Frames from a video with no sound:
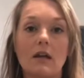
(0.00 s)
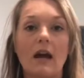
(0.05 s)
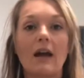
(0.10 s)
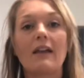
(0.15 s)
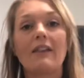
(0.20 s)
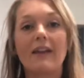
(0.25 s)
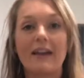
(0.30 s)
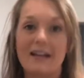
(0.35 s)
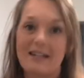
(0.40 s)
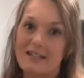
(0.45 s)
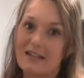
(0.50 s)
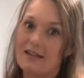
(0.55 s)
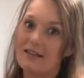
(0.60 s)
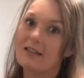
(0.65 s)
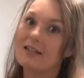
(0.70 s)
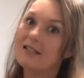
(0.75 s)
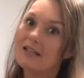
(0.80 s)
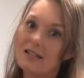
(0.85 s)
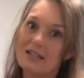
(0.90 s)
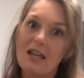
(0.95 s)
like I said,
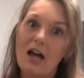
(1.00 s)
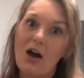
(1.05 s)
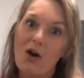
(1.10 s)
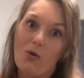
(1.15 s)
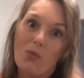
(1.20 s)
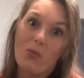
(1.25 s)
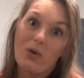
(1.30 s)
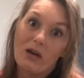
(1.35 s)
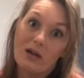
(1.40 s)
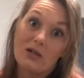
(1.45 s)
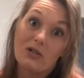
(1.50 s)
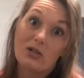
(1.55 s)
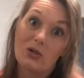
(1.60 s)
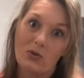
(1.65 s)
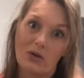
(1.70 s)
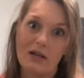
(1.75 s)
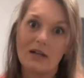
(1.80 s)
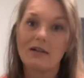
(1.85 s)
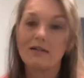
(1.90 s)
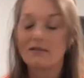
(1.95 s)
this is how we do
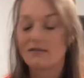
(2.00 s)
it.